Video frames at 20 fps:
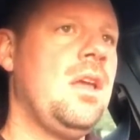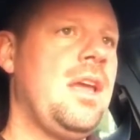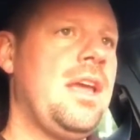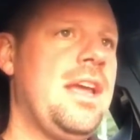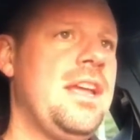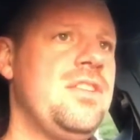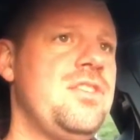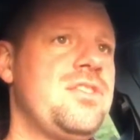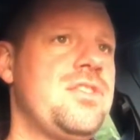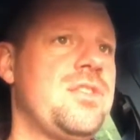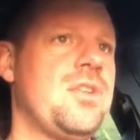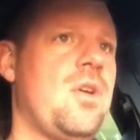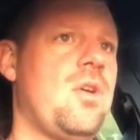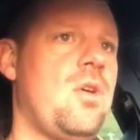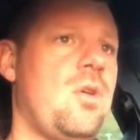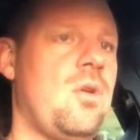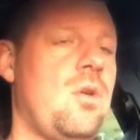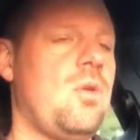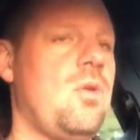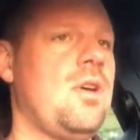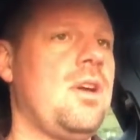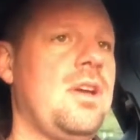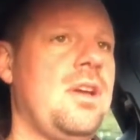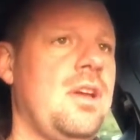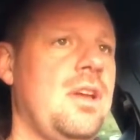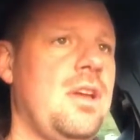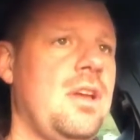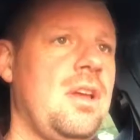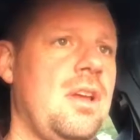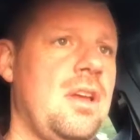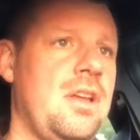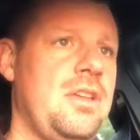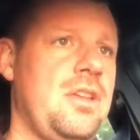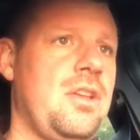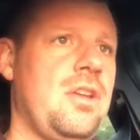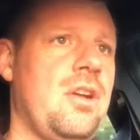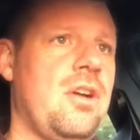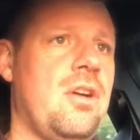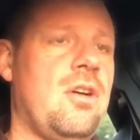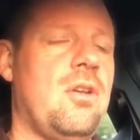And so, you
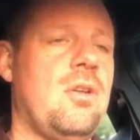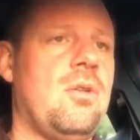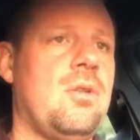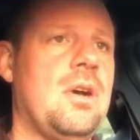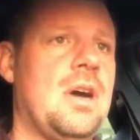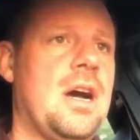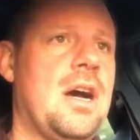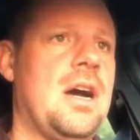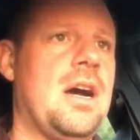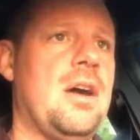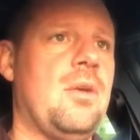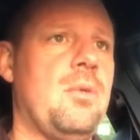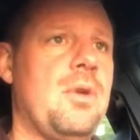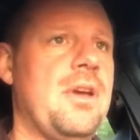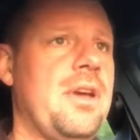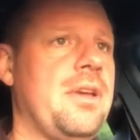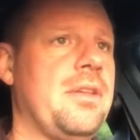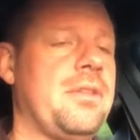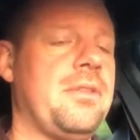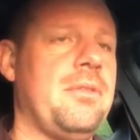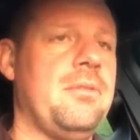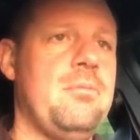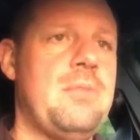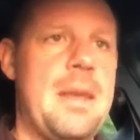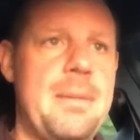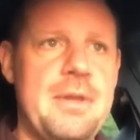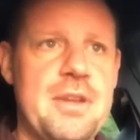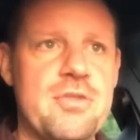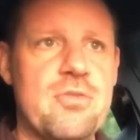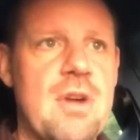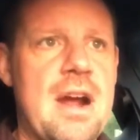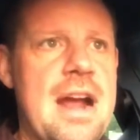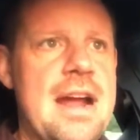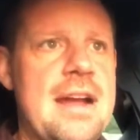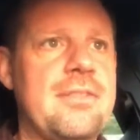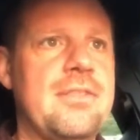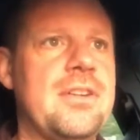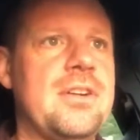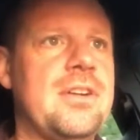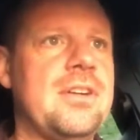know, uh, with Baby
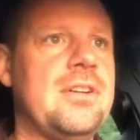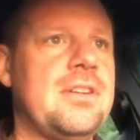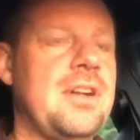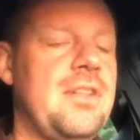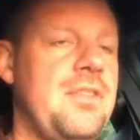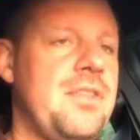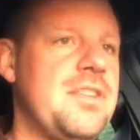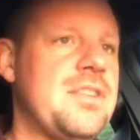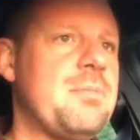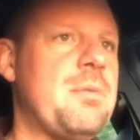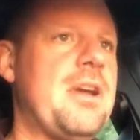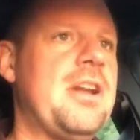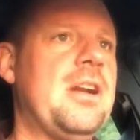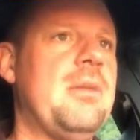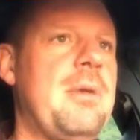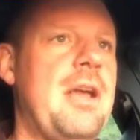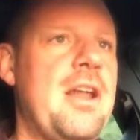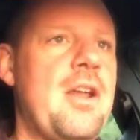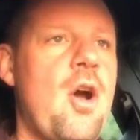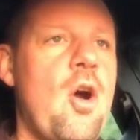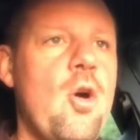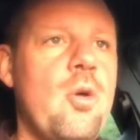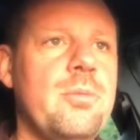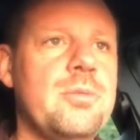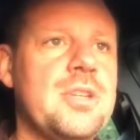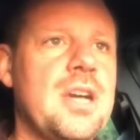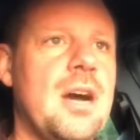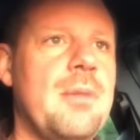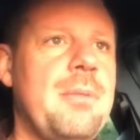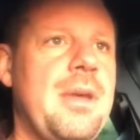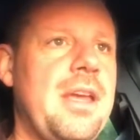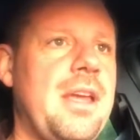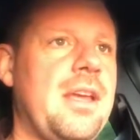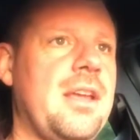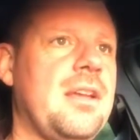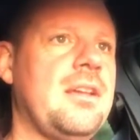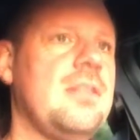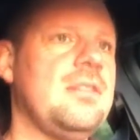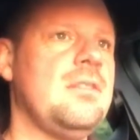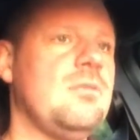Driver and then Spider-Man
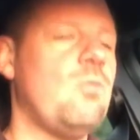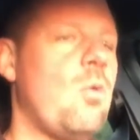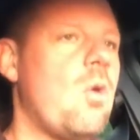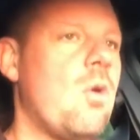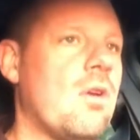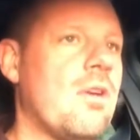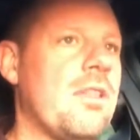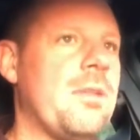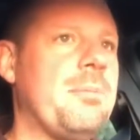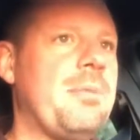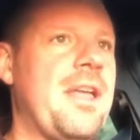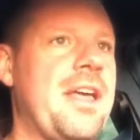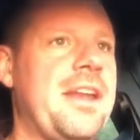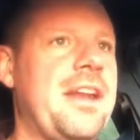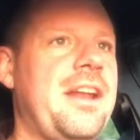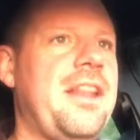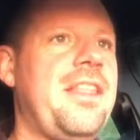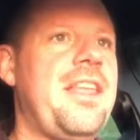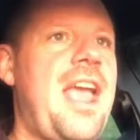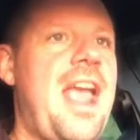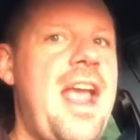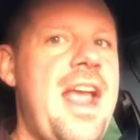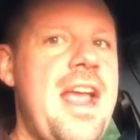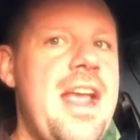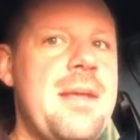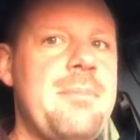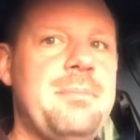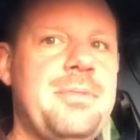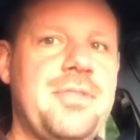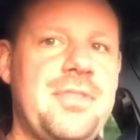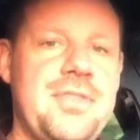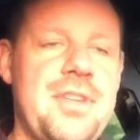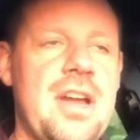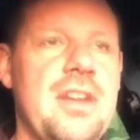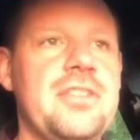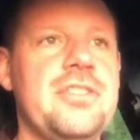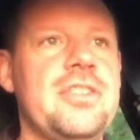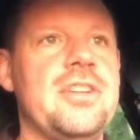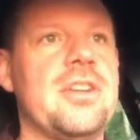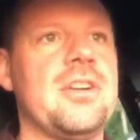Homecoming, War of the Planet of the Apes,
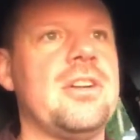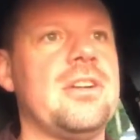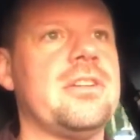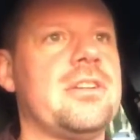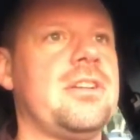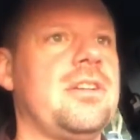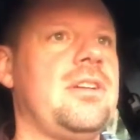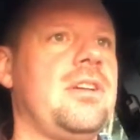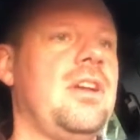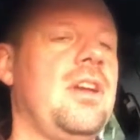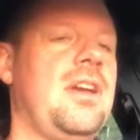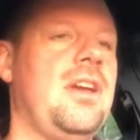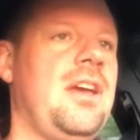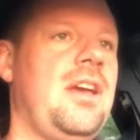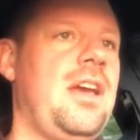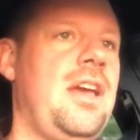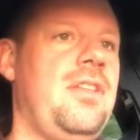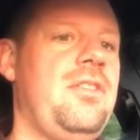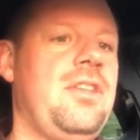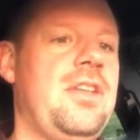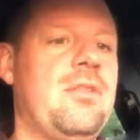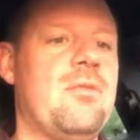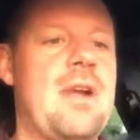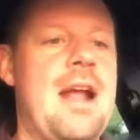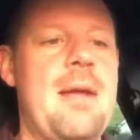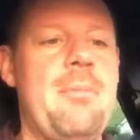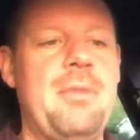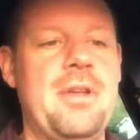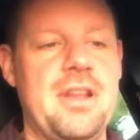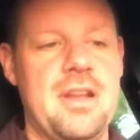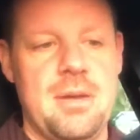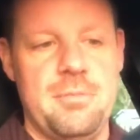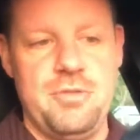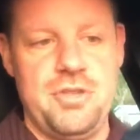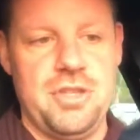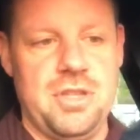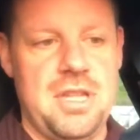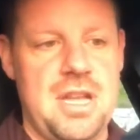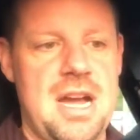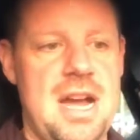Dunkirk, and then wrapping up
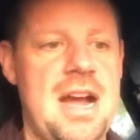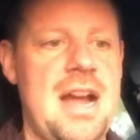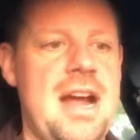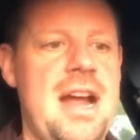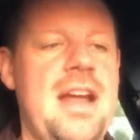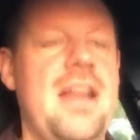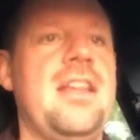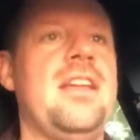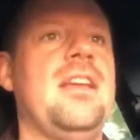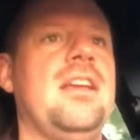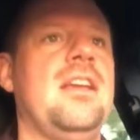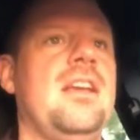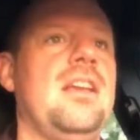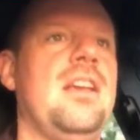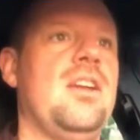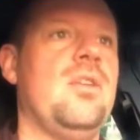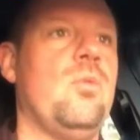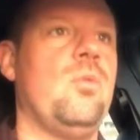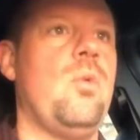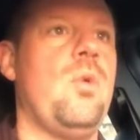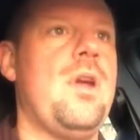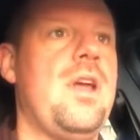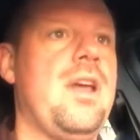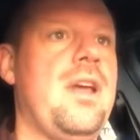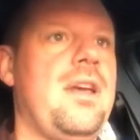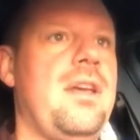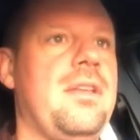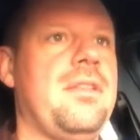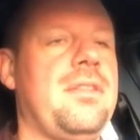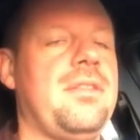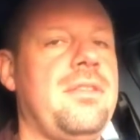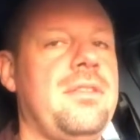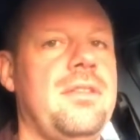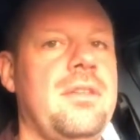July with